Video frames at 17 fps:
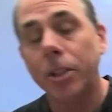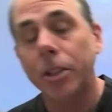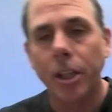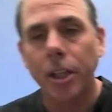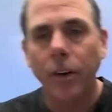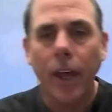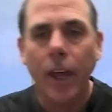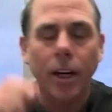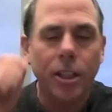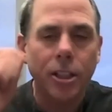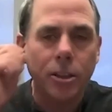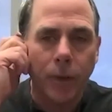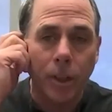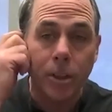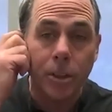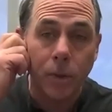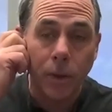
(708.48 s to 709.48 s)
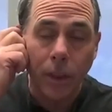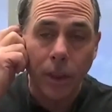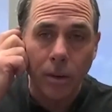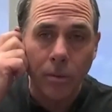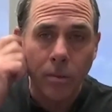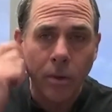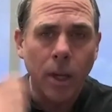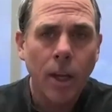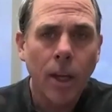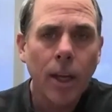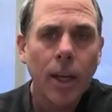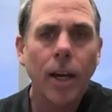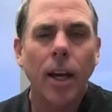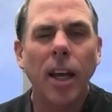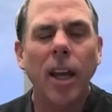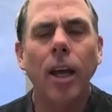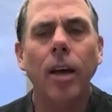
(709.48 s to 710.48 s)
share that experience with them, and
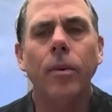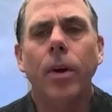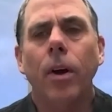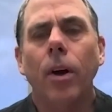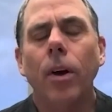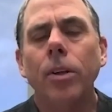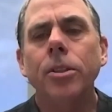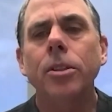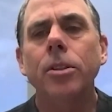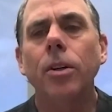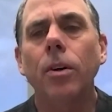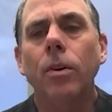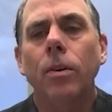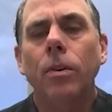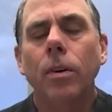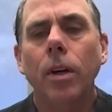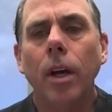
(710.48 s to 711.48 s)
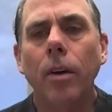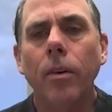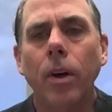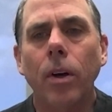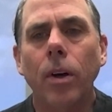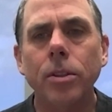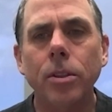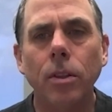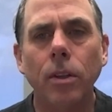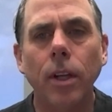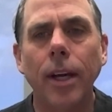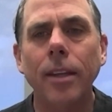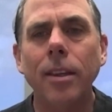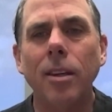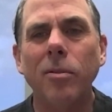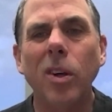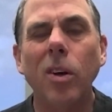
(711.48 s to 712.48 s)
I would also
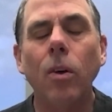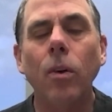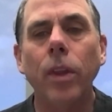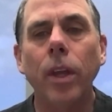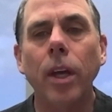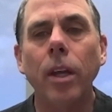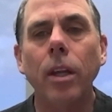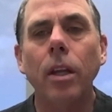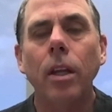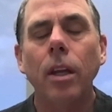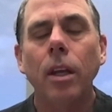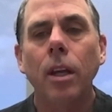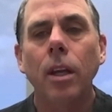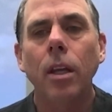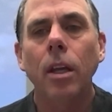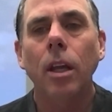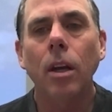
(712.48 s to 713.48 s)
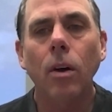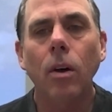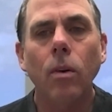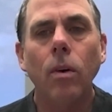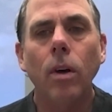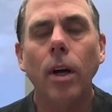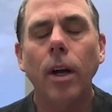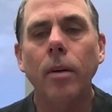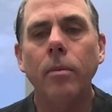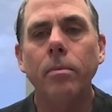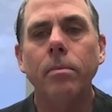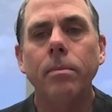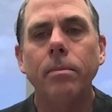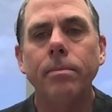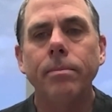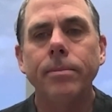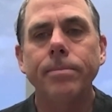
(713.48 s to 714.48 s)
let them know that,
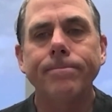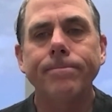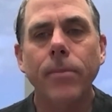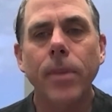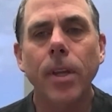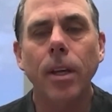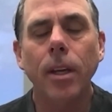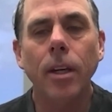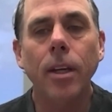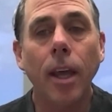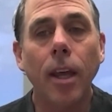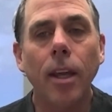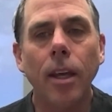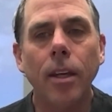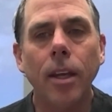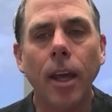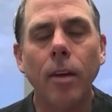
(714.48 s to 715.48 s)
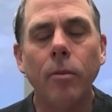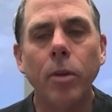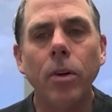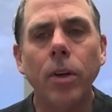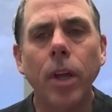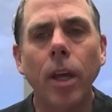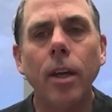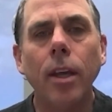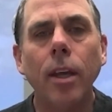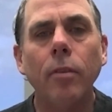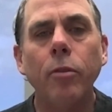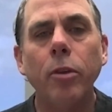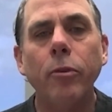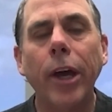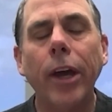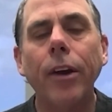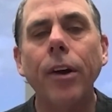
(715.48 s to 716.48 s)
it can be okay. It can be
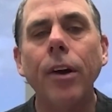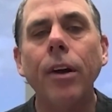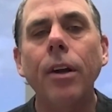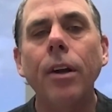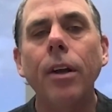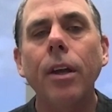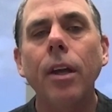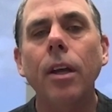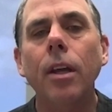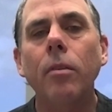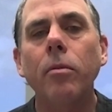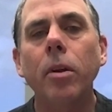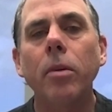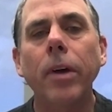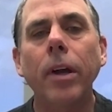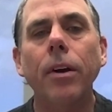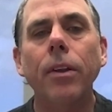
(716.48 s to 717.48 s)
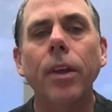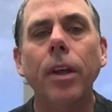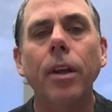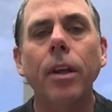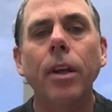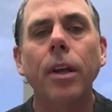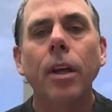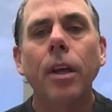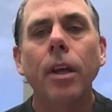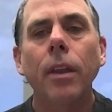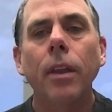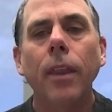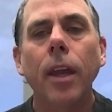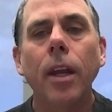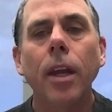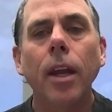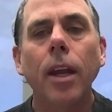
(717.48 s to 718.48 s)
better. It can be better than
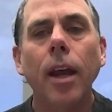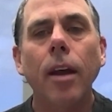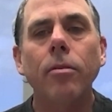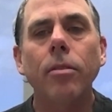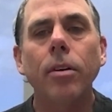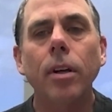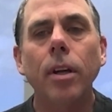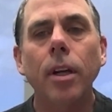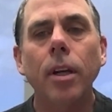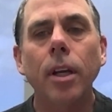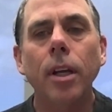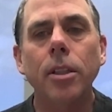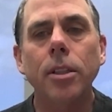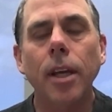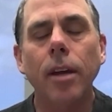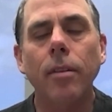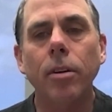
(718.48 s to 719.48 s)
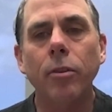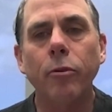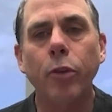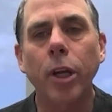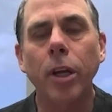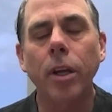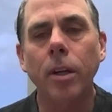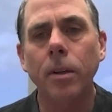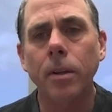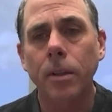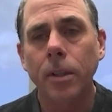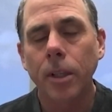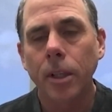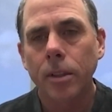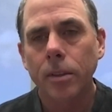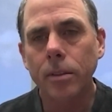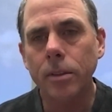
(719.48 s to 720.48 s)
it has ever been.
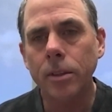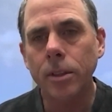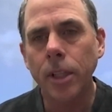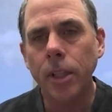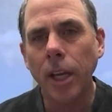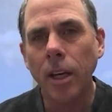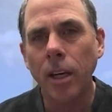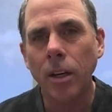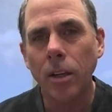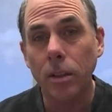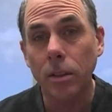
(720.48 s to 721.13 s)
And